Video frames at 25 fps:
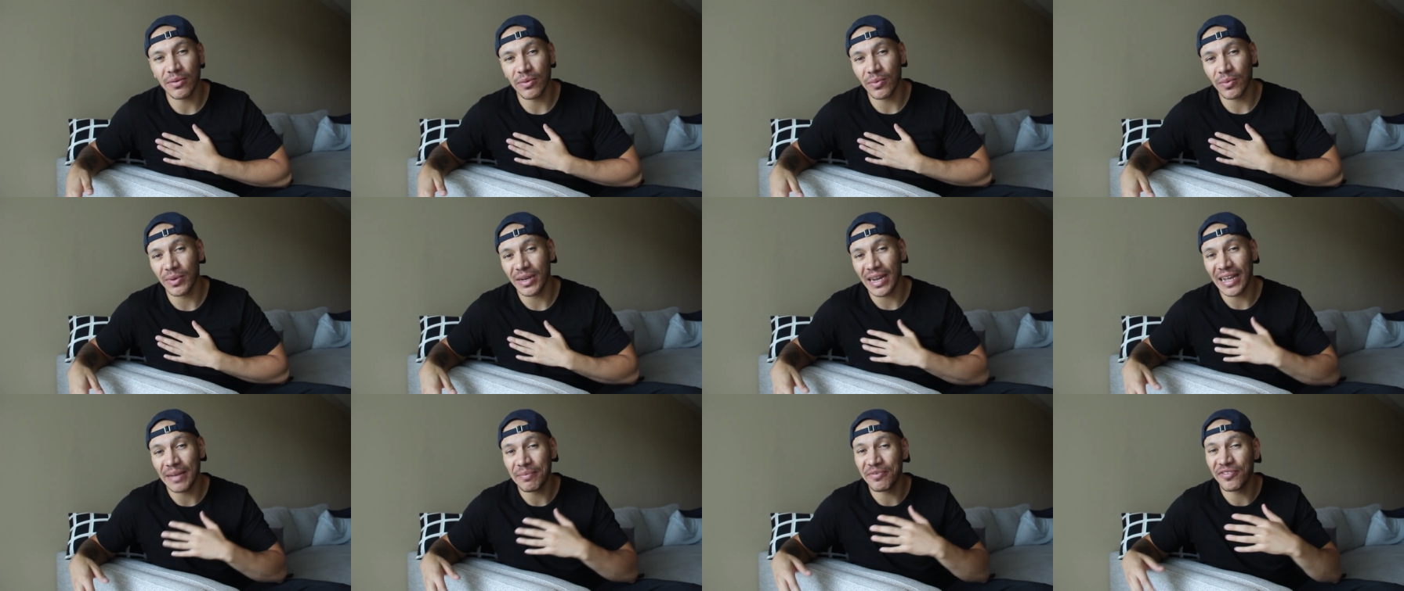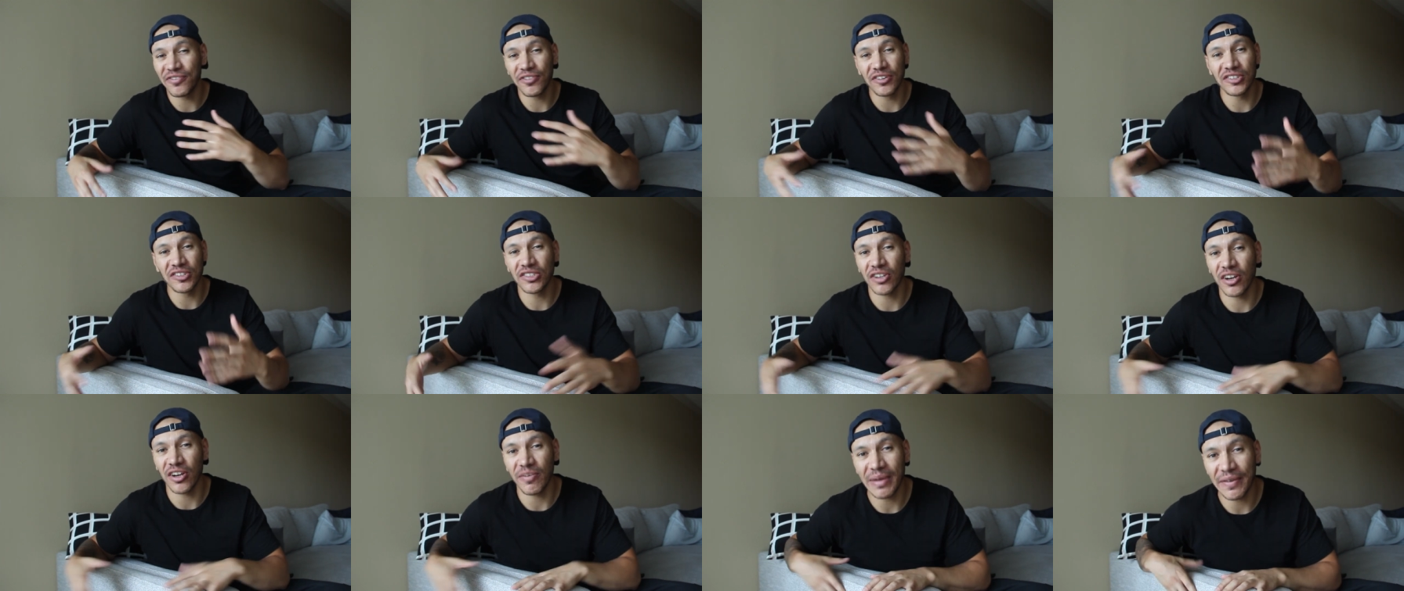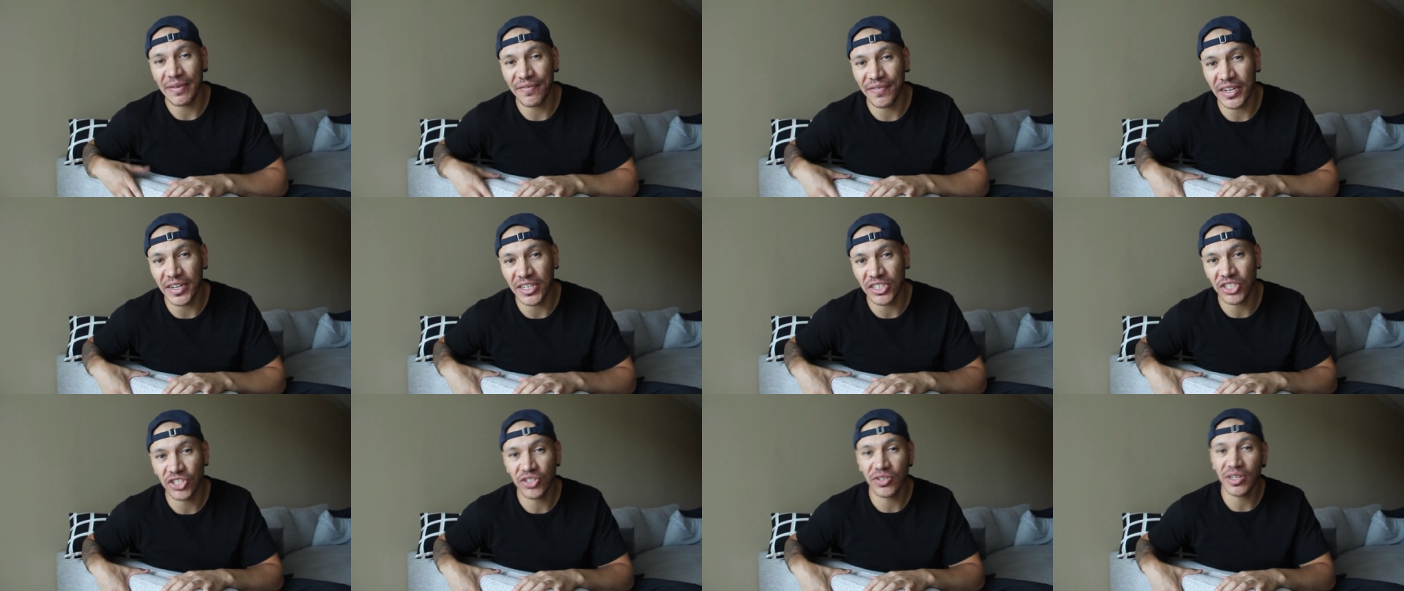when I first started my
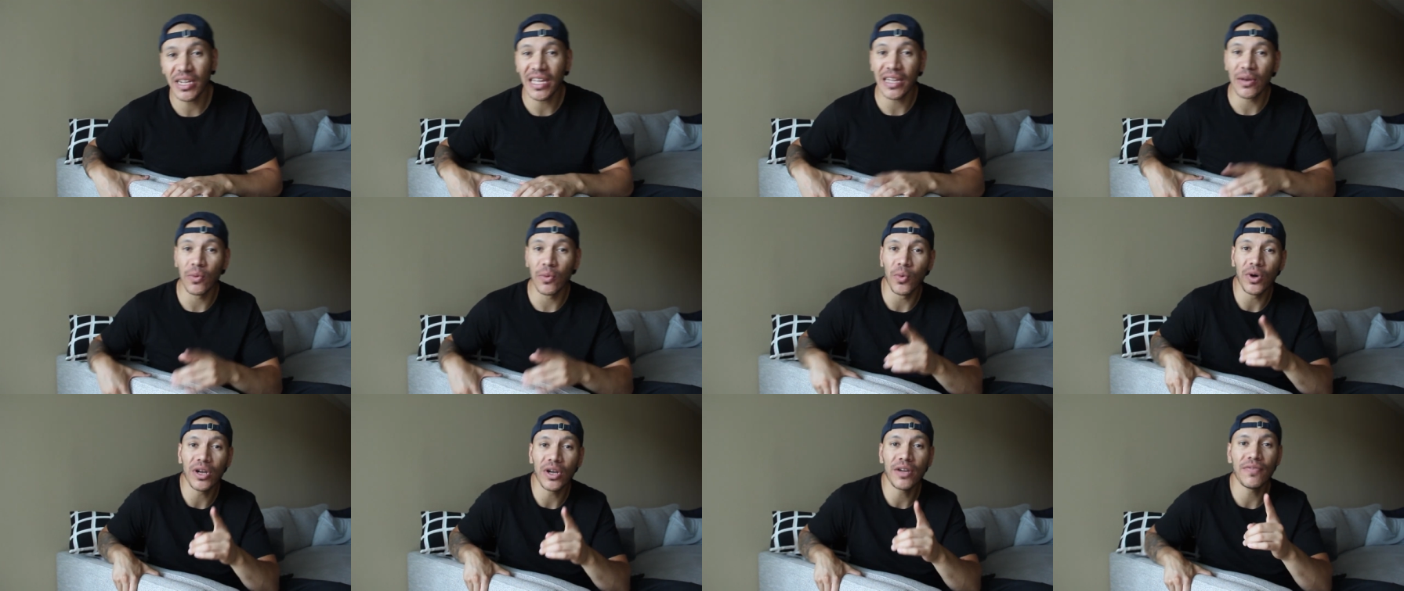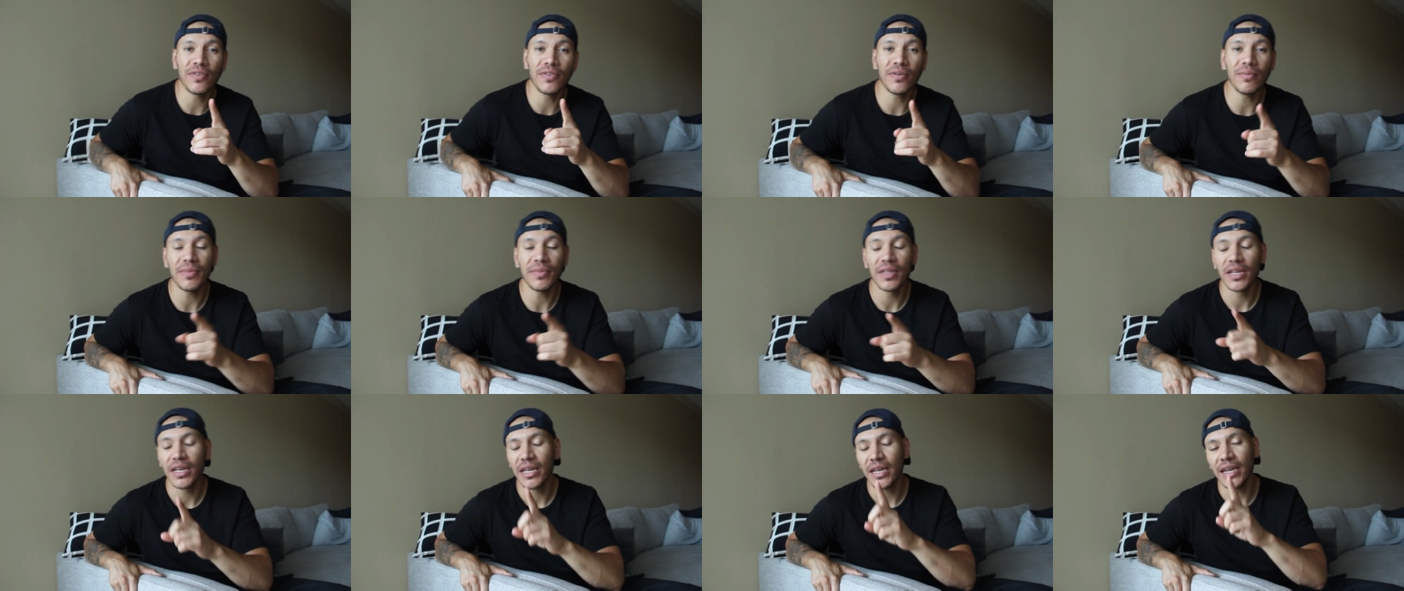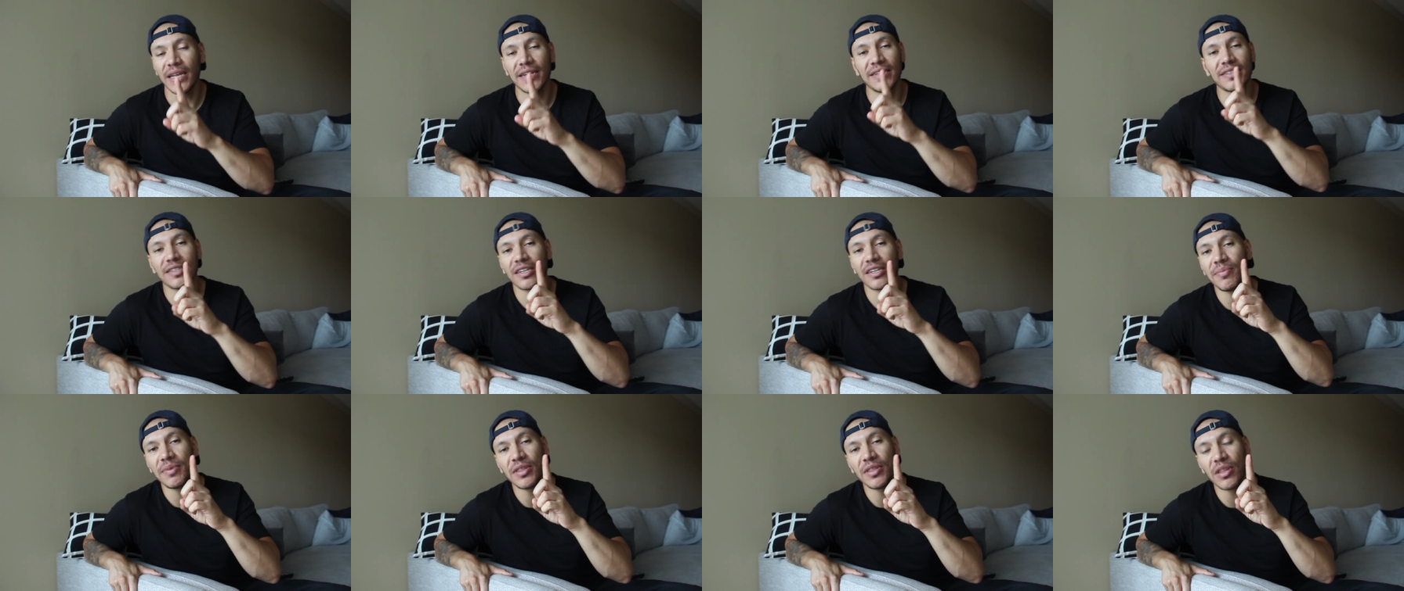fitness journey and one of them and
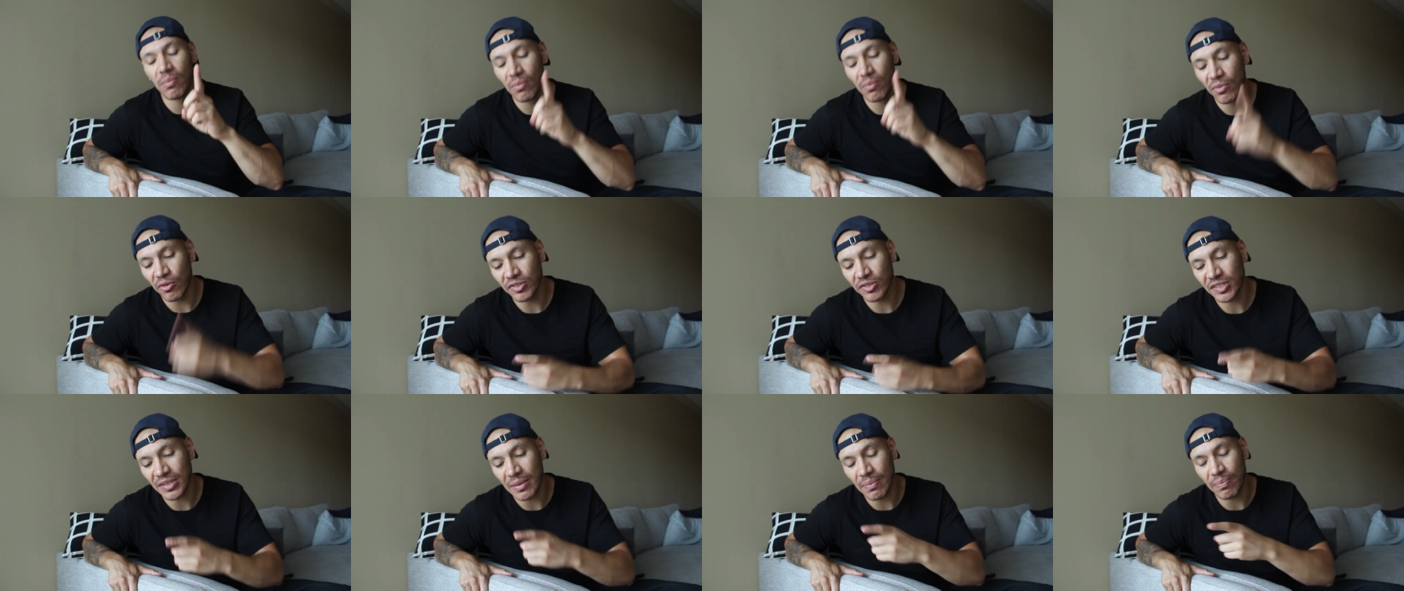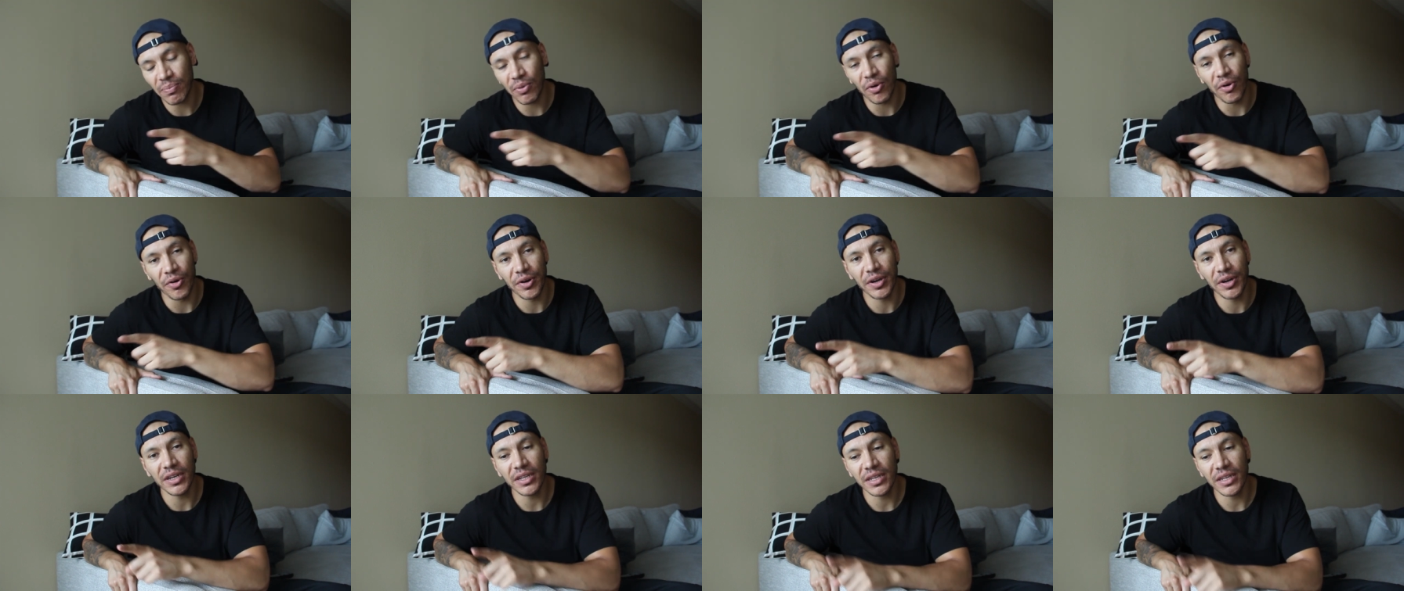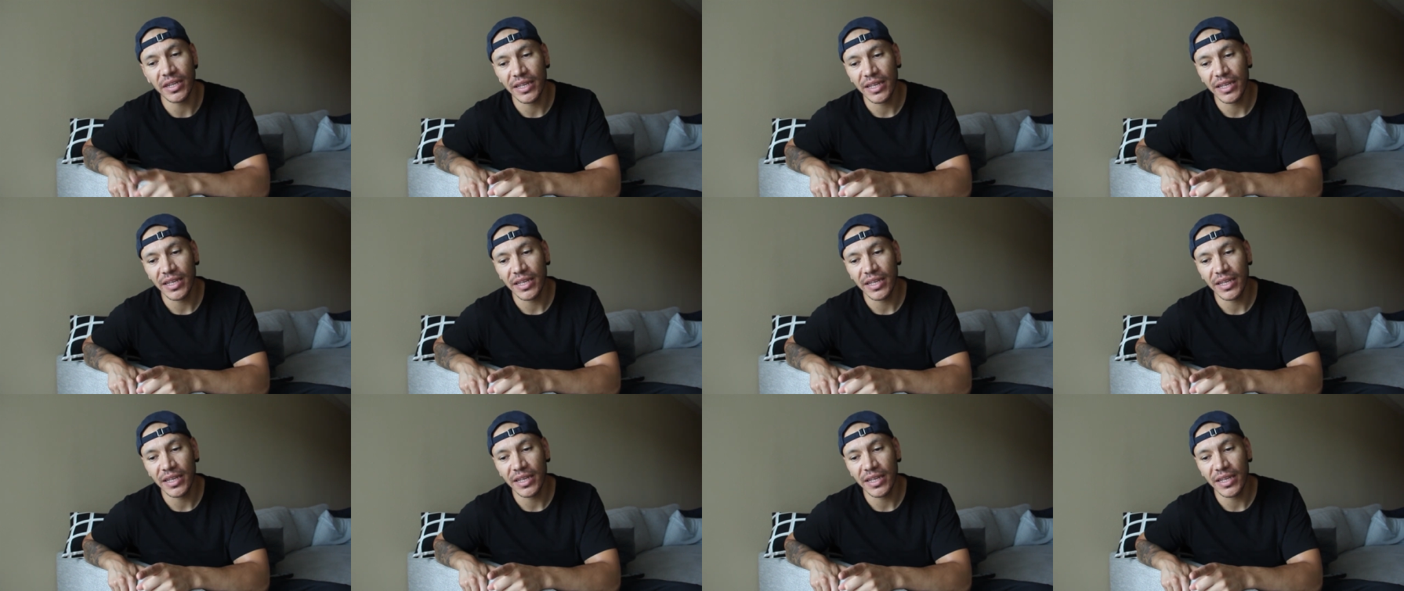it's gonna be the most important